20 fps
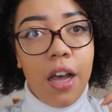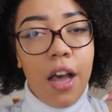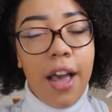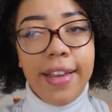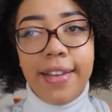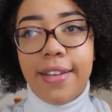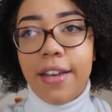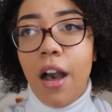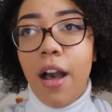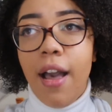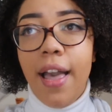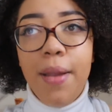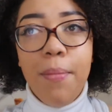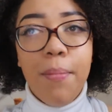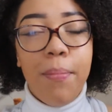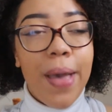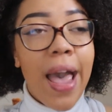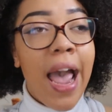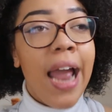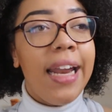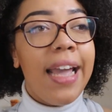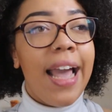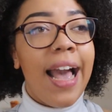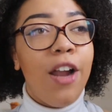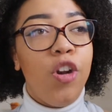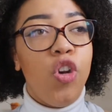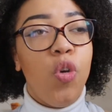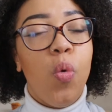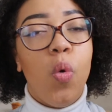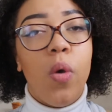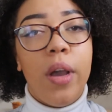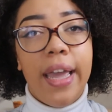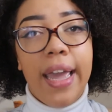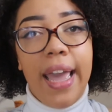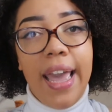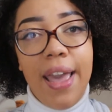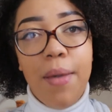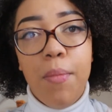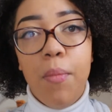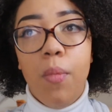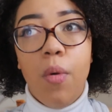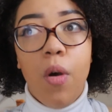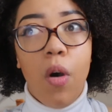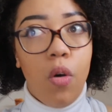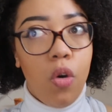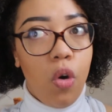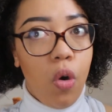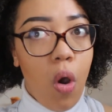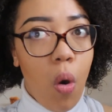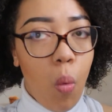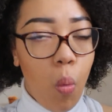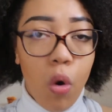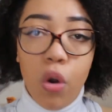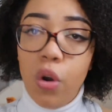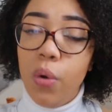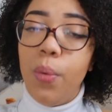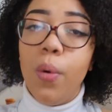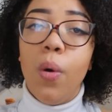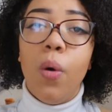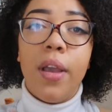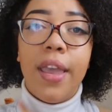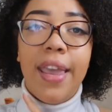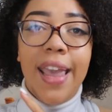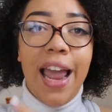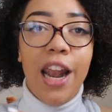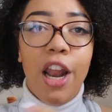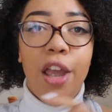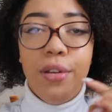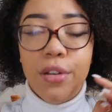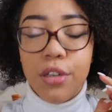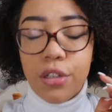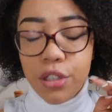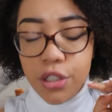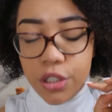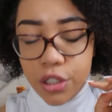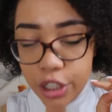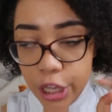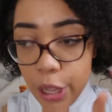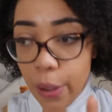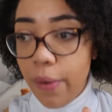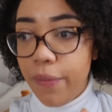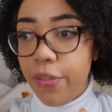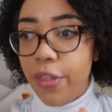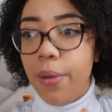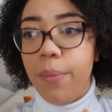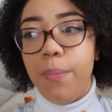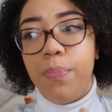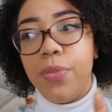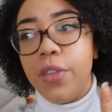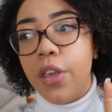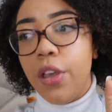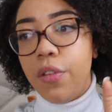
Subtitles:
I can barely handle walking him on one walk, let alone two of them.